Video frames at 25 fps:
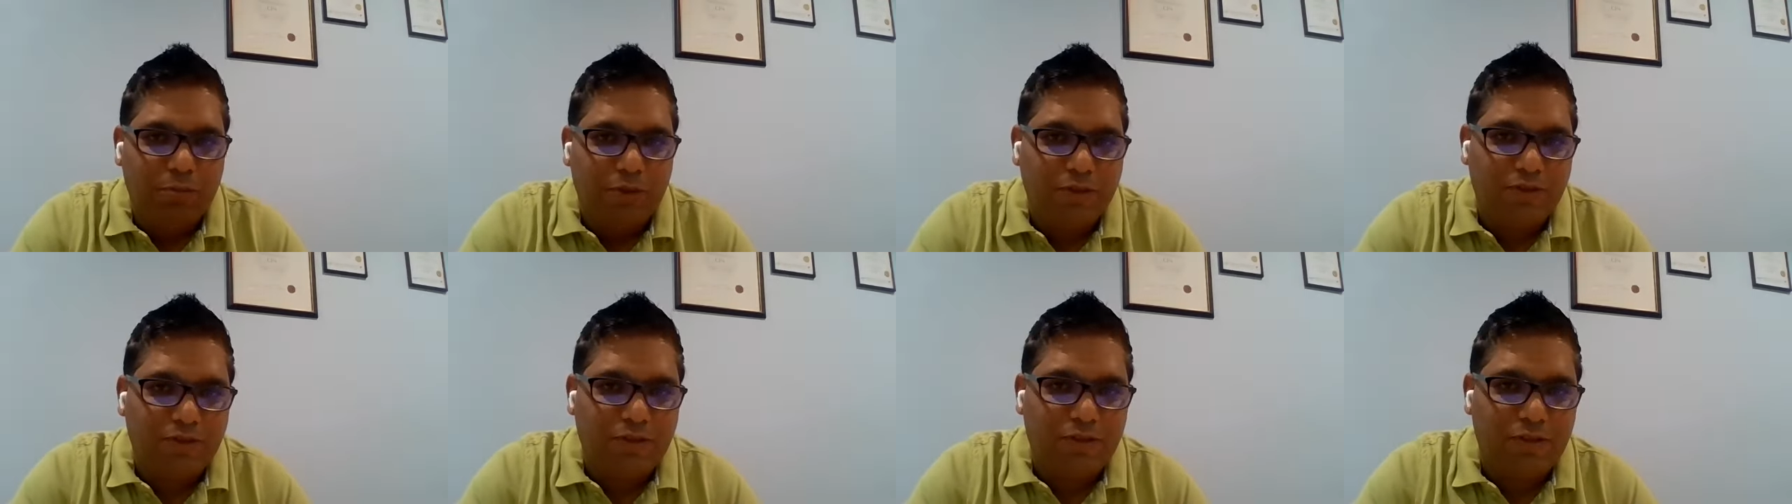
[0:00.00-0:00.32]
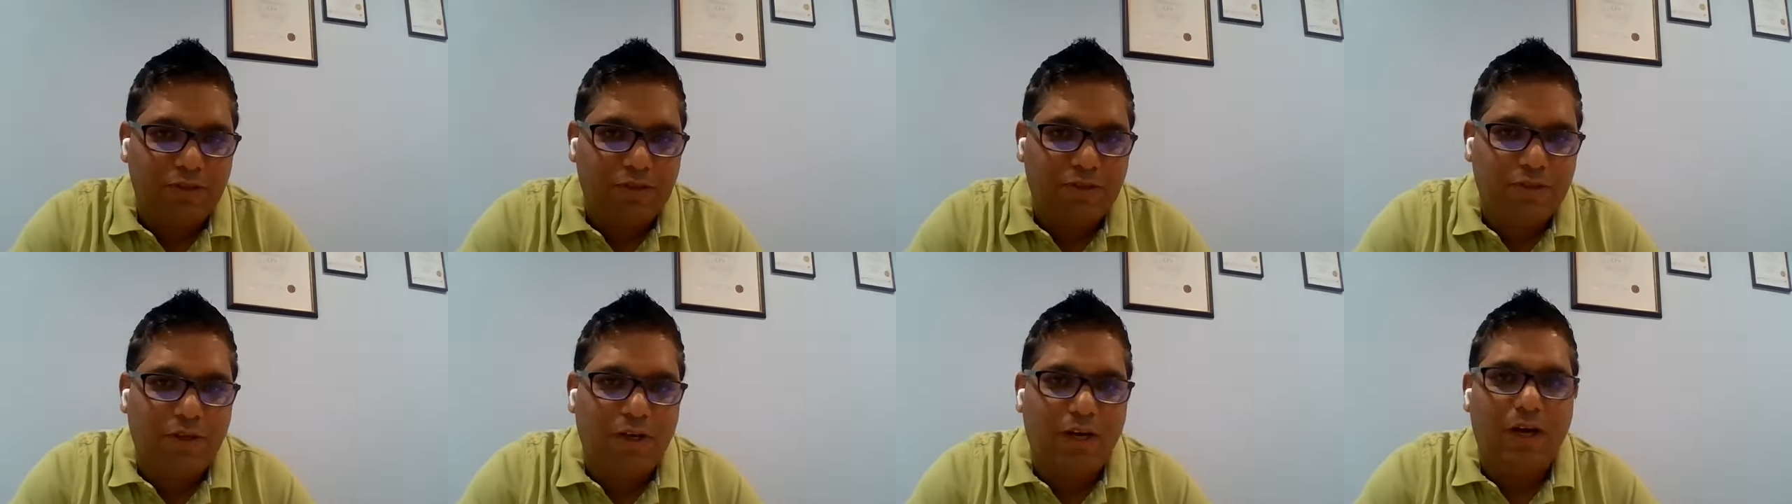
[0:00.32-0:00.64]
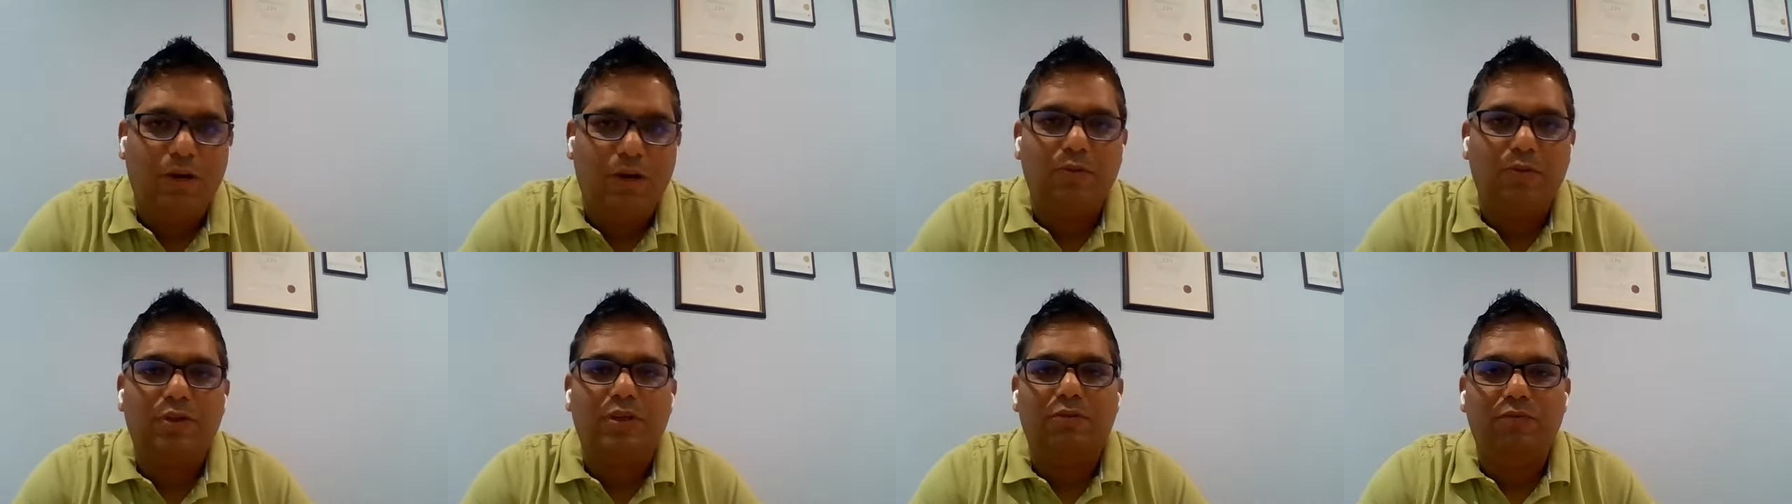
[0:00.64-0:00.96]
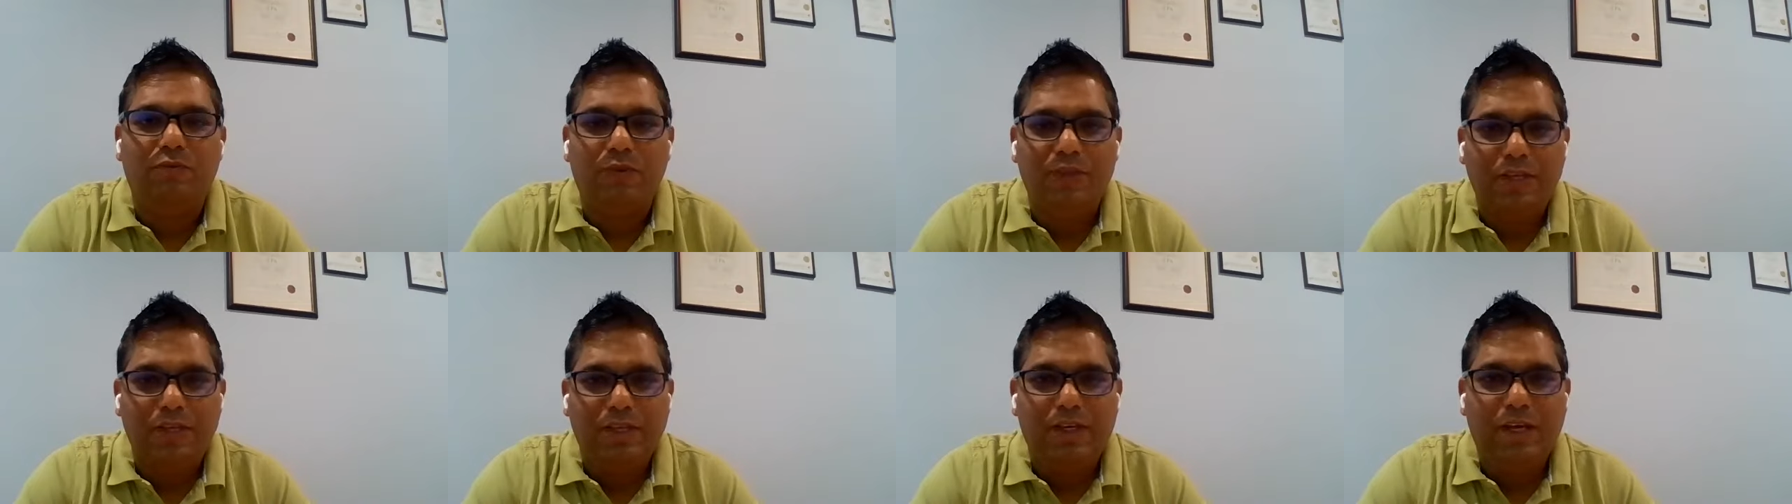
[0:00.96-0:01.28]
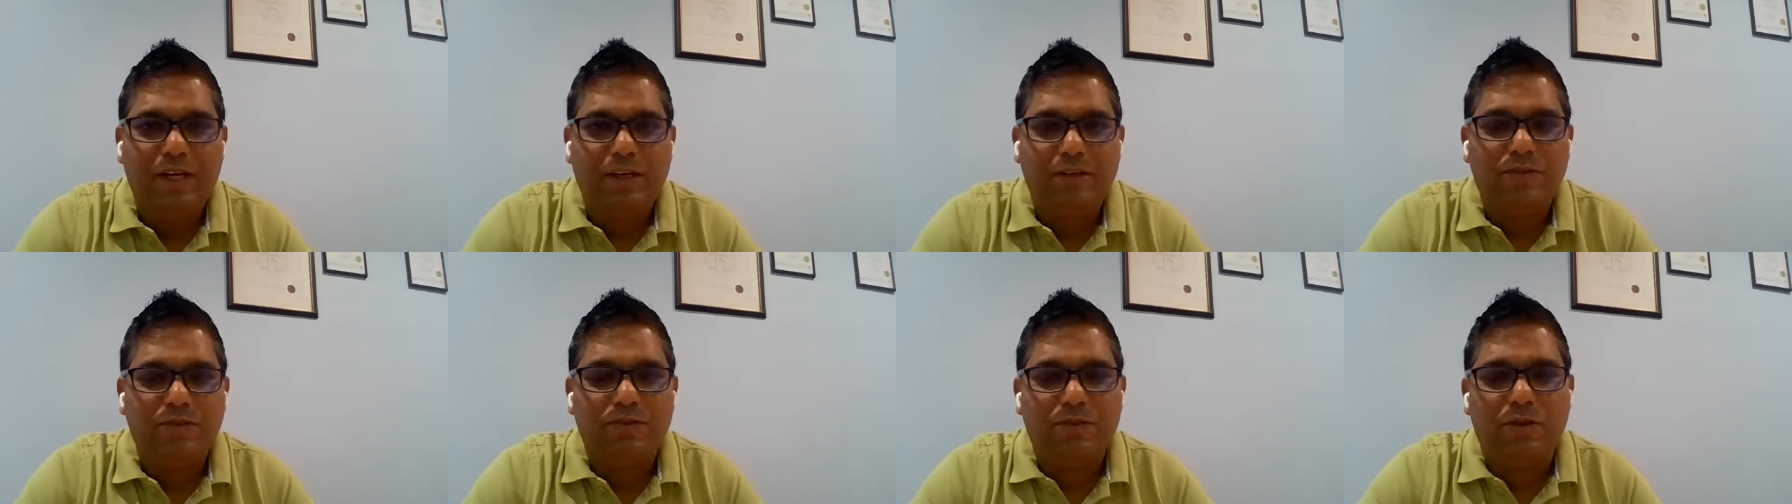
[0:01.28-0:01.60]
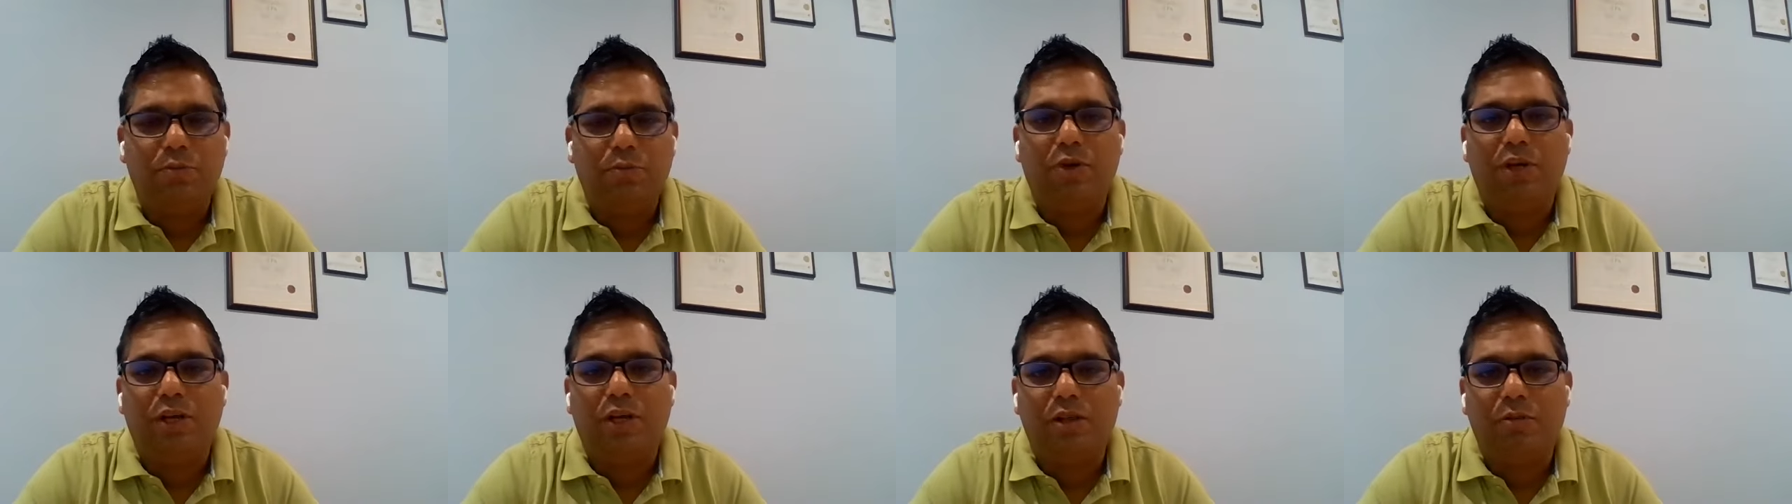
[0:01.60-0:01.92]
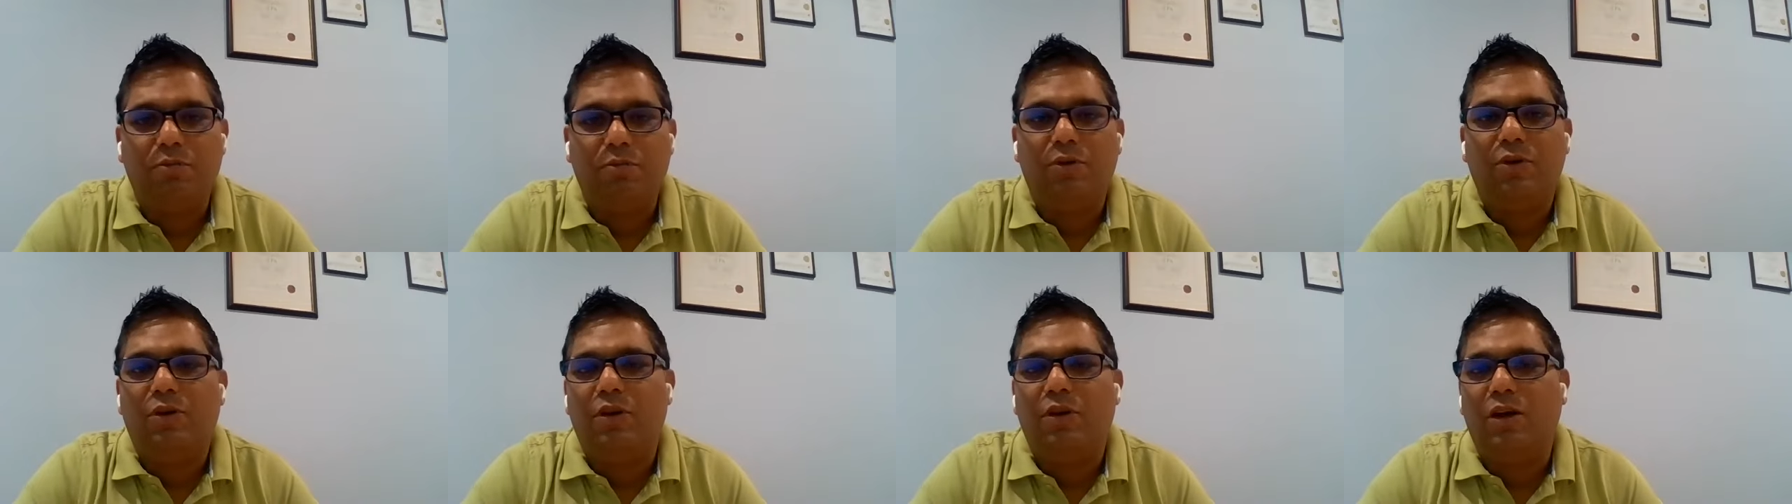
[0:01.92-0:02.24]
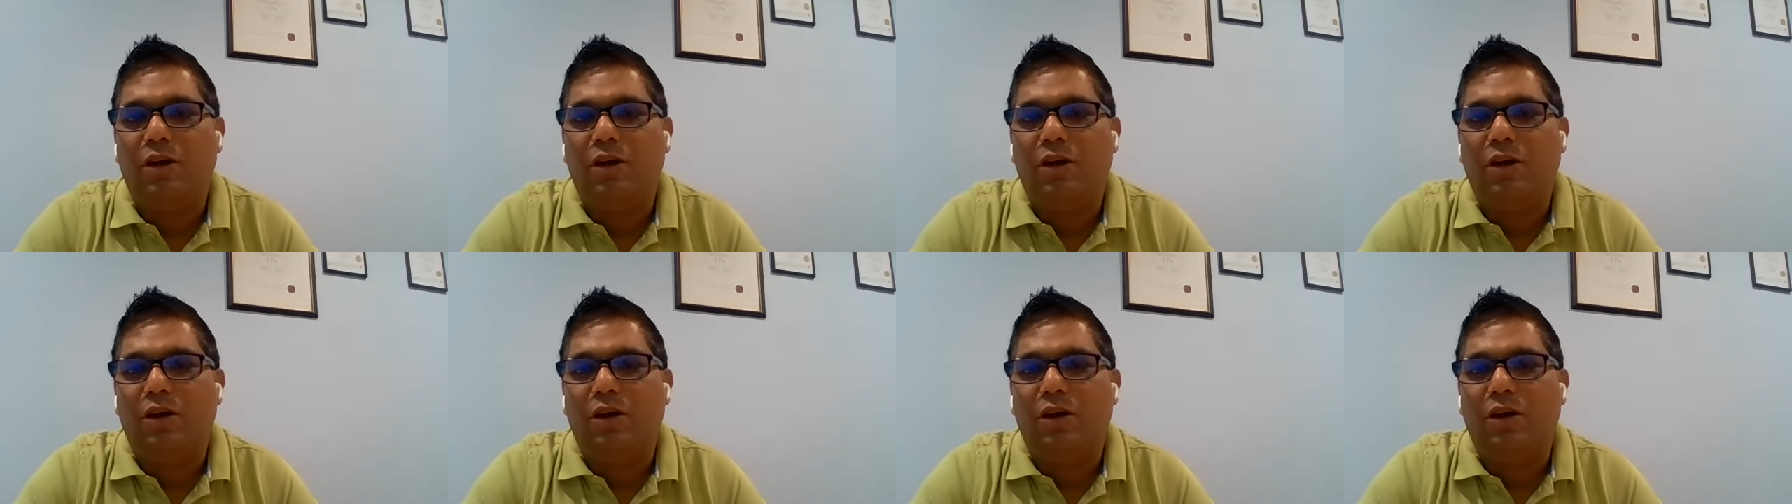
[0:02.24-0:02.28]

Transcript: business? How can we get some help?